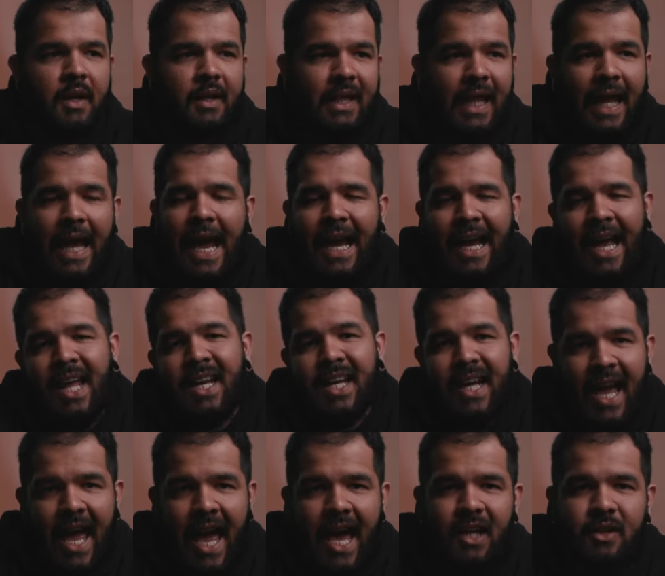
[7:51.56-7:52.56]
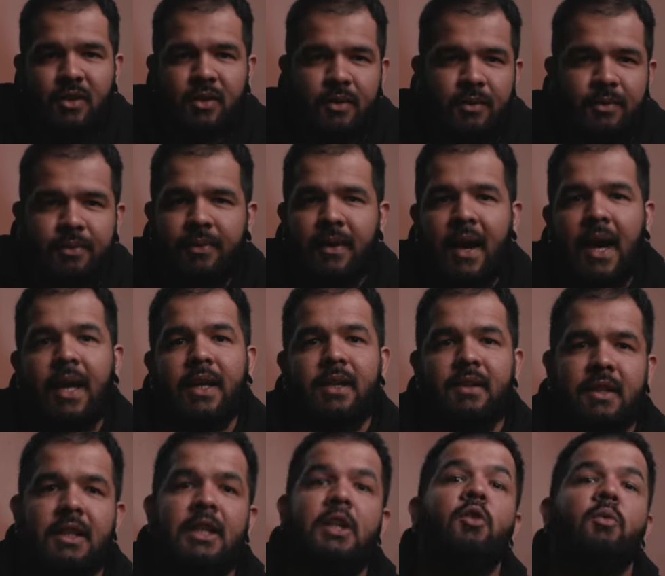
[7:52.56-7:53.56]
they kind of had to find
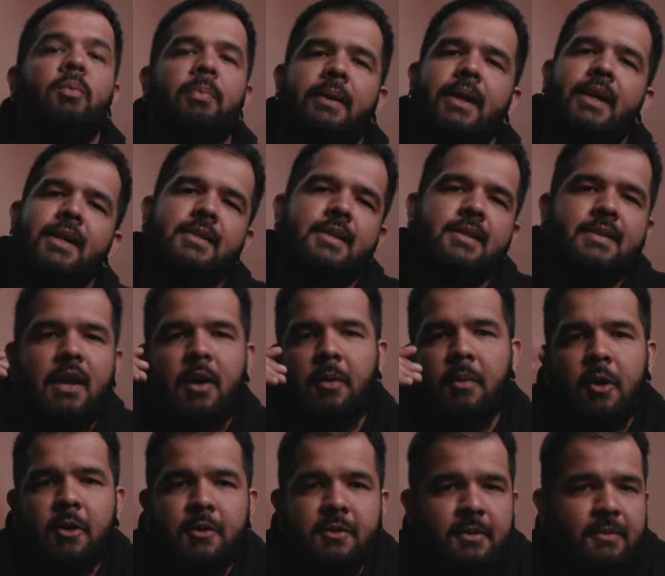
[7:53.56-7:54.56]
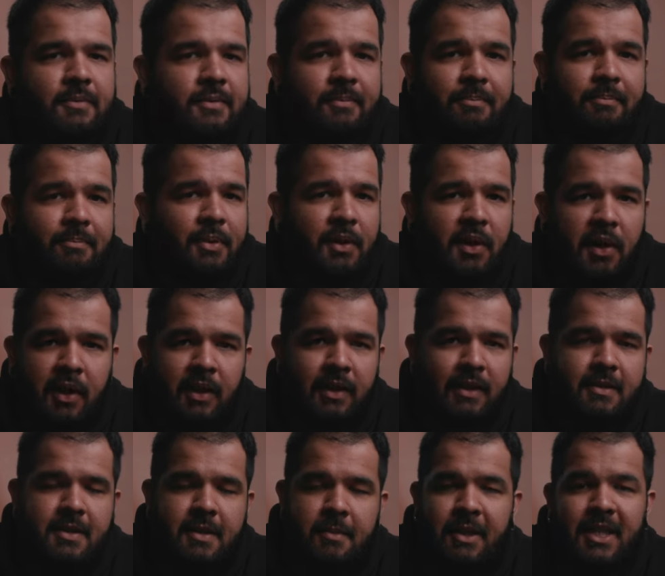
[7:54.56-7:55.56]
new places almost to
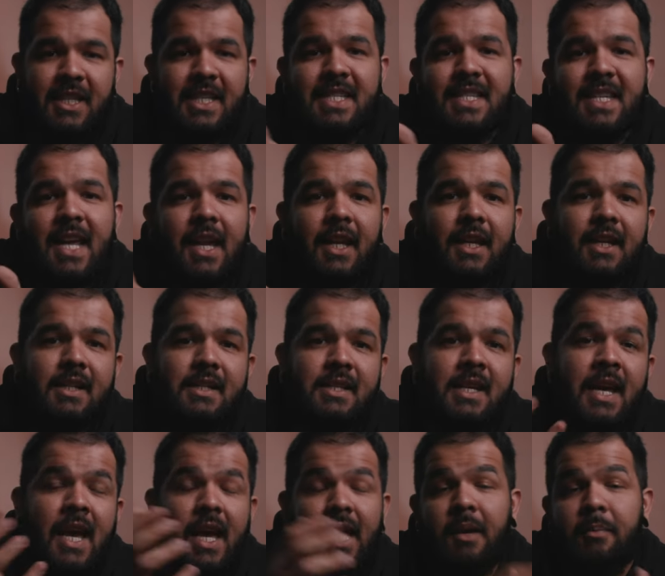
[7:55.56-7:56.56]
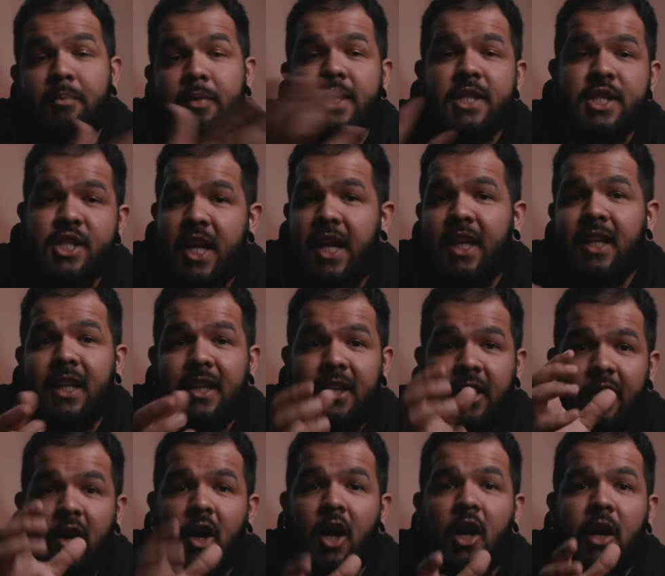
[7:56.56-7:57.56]
put some of these settings, and I appreciate that
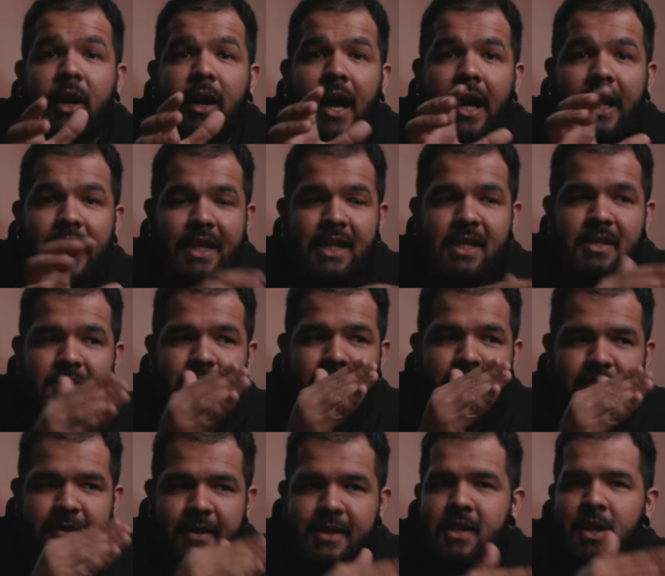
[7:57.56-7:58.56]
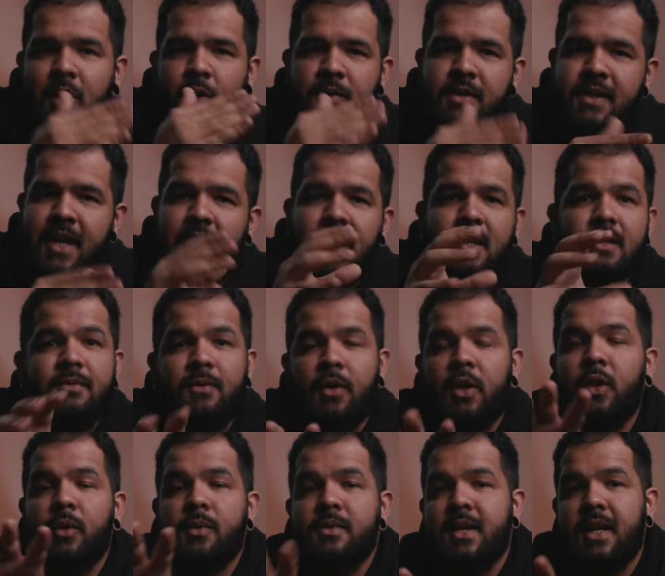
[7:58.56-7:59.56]
there are at least physical settings
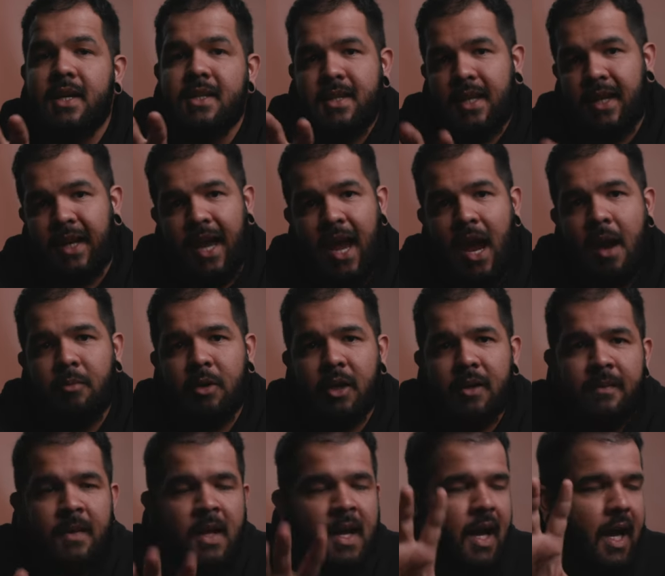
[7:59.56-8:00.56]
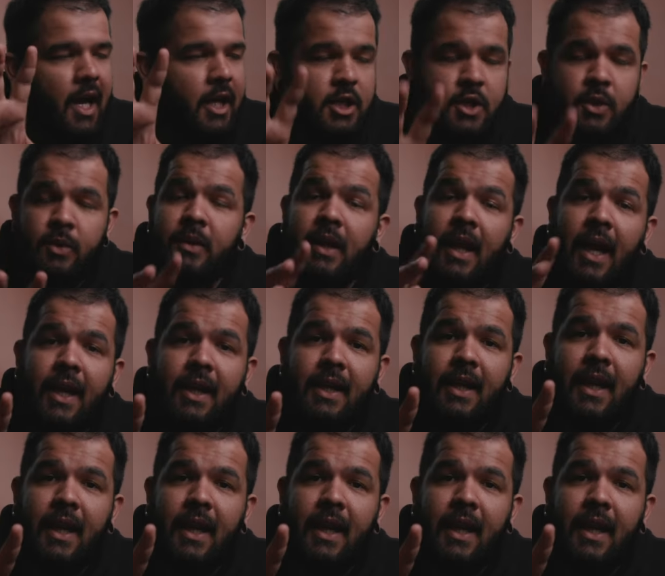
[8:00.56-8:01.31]
for those things in the camera. I do like